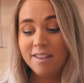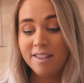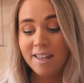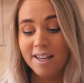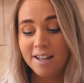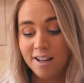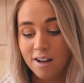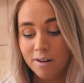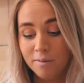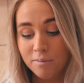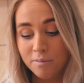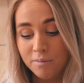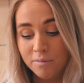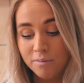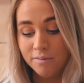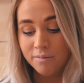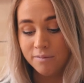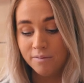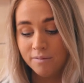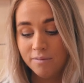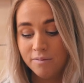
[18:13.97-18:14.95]
then they come
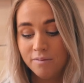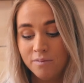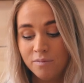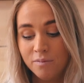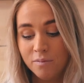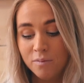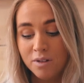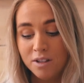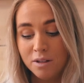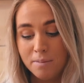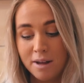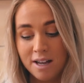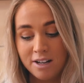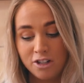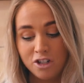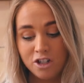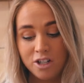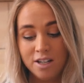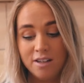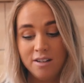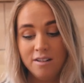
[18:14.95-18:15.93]
with a
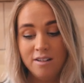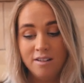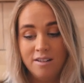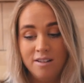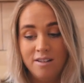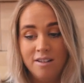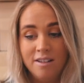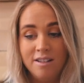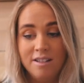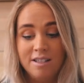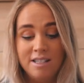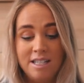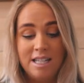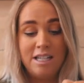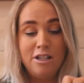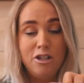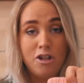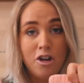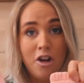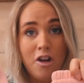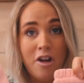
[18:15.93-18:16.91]
matching
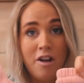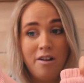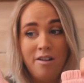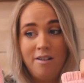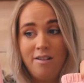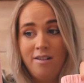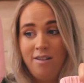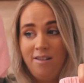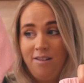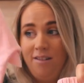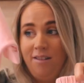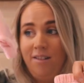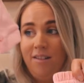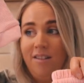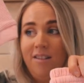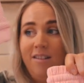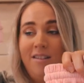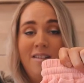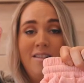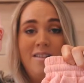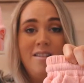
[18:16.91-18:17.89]
t-shirt.
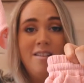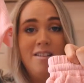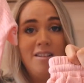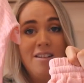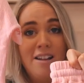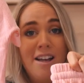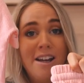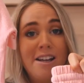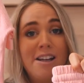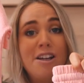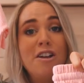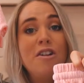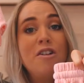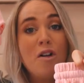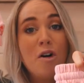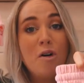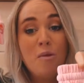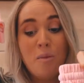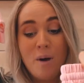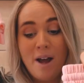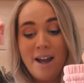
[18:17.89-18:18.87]
I
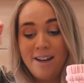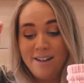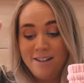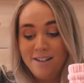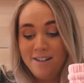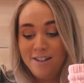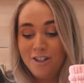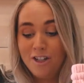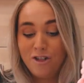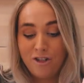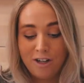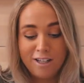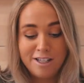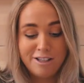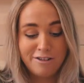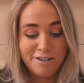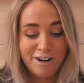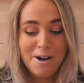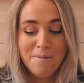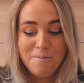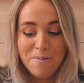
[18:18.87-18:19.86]
cannot wait to dress
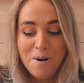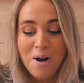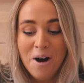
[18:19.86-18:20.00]
her up